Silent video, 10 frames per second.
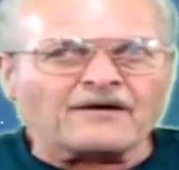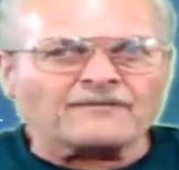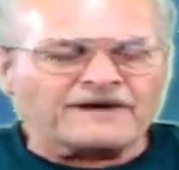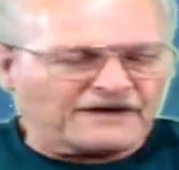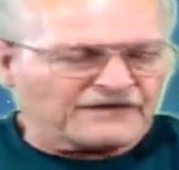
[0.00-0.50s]

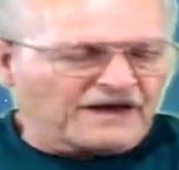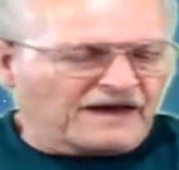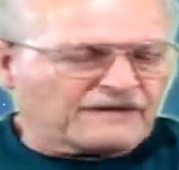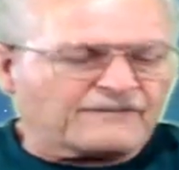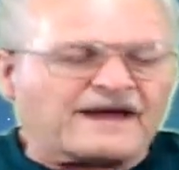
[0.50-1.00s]
because
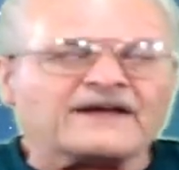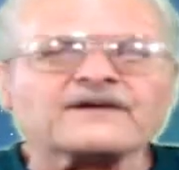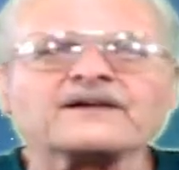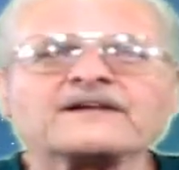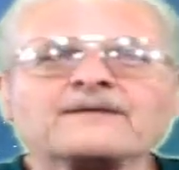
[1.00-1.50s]
the
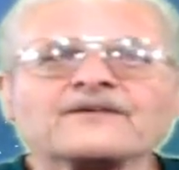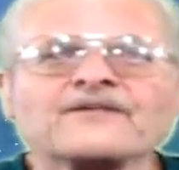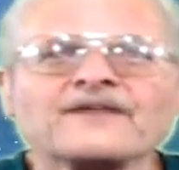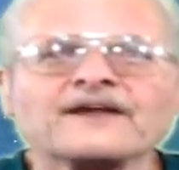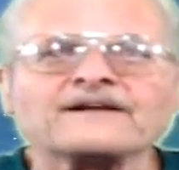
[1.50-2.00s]
masking tape is
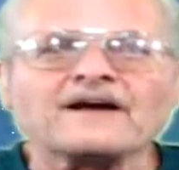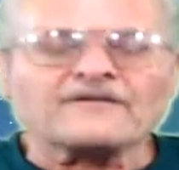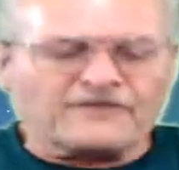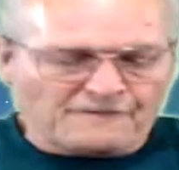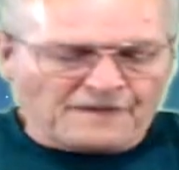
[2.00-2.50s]
thick
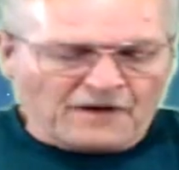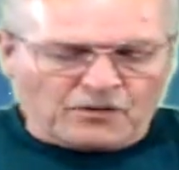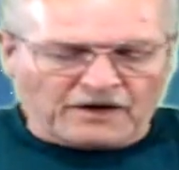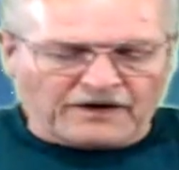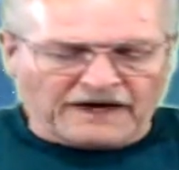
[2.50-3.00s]
enough
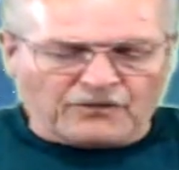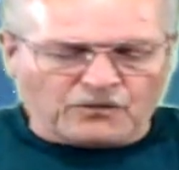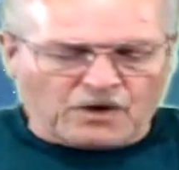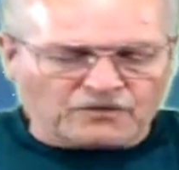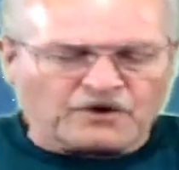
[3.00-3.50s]
where it
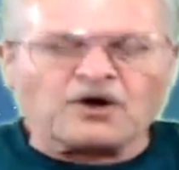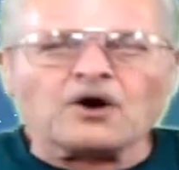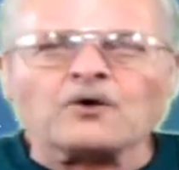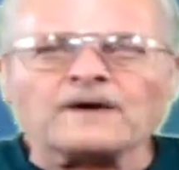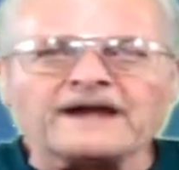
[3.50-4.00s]
won't
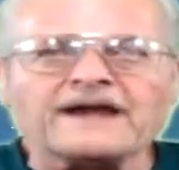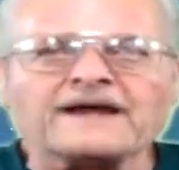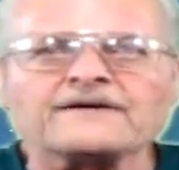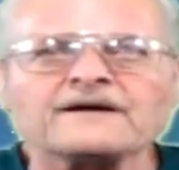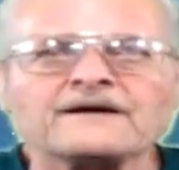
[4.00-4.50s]
go
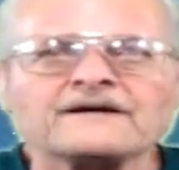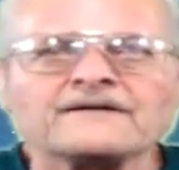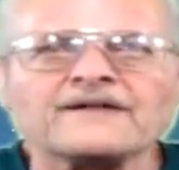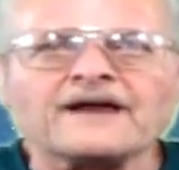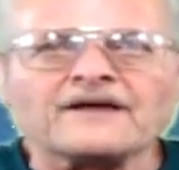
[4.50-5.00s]
in
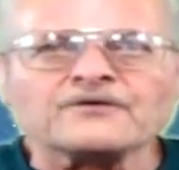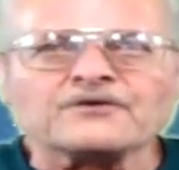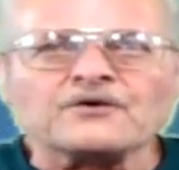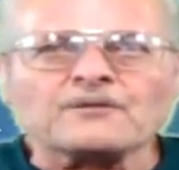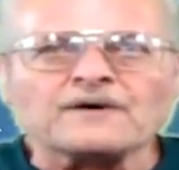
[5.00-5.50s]
the other
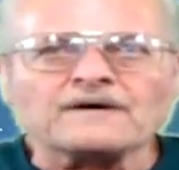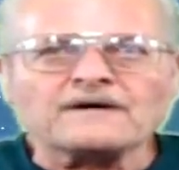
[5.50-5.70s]
tube.